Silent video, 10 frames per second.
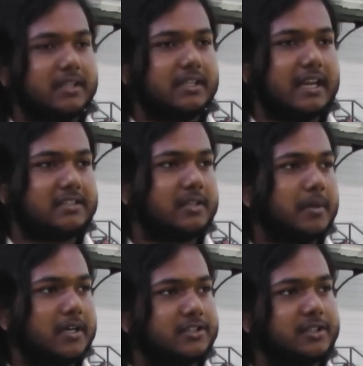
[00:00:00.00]
the National
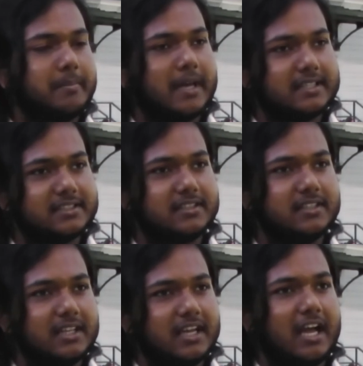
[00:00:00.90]
Partnership Manager.
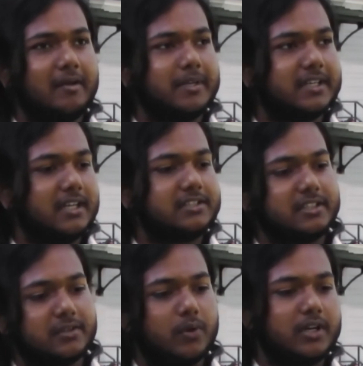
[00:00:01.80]
I've been
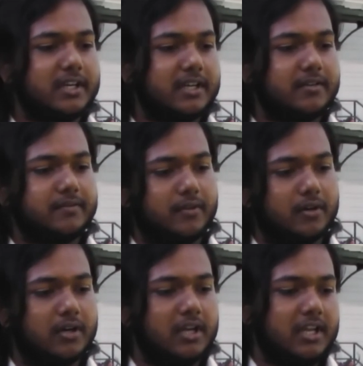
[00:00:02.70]
Cultural Coordinator for